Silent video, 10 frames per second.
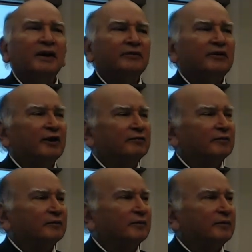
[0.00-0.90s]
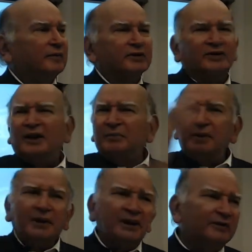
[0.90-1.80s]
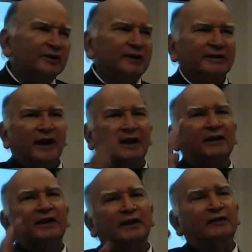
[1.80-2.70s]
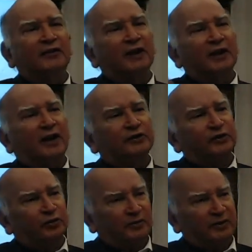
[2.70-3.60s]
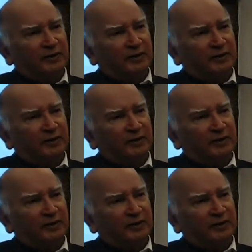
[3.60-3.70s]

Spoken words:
we have still believe in the sanctity of the classroom.